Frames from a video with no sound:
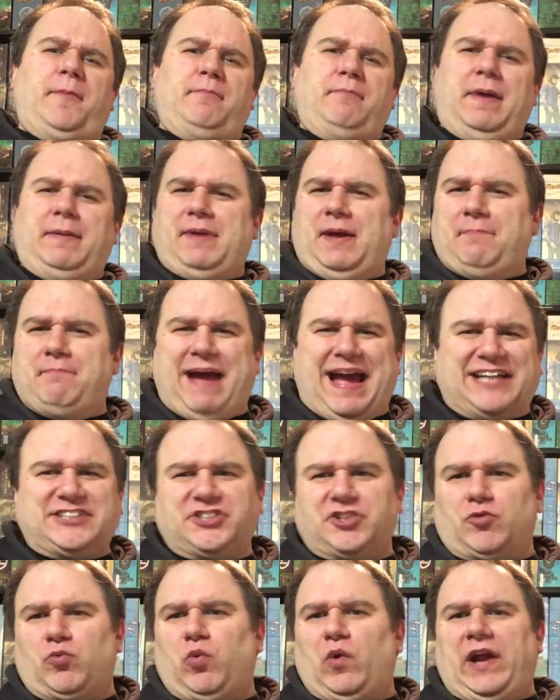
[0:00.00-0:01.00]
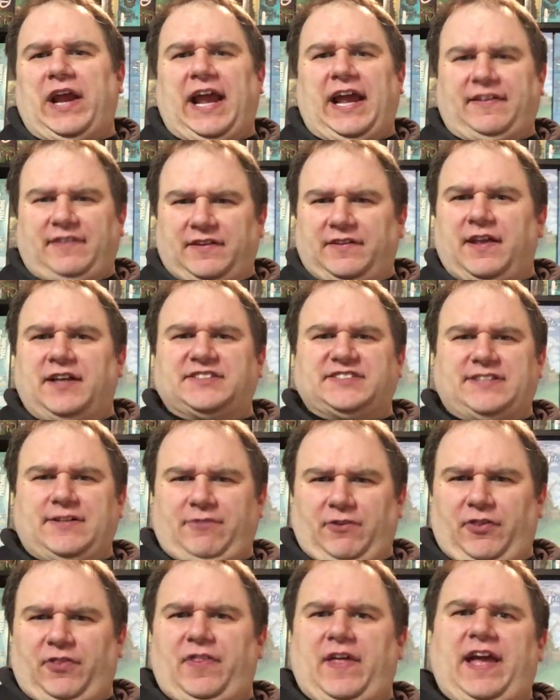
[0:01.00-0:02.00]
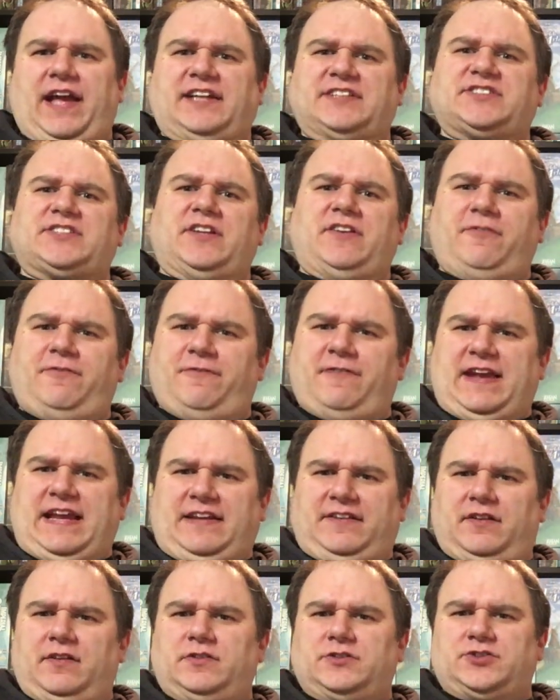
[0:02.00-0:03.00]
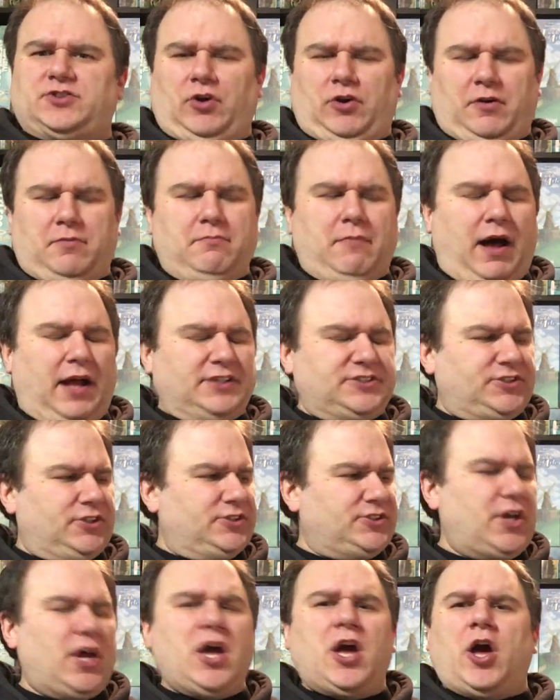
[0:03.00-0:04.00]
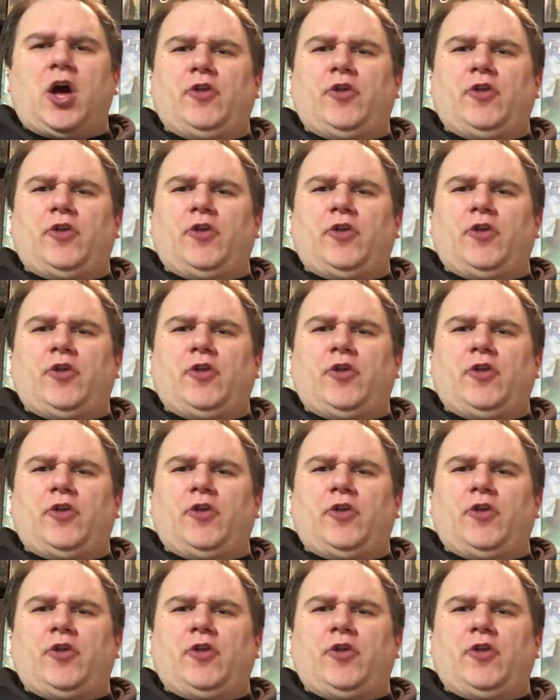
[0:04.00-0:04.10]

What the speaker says: maybe a magic ring that does different things to defeat certain monsters,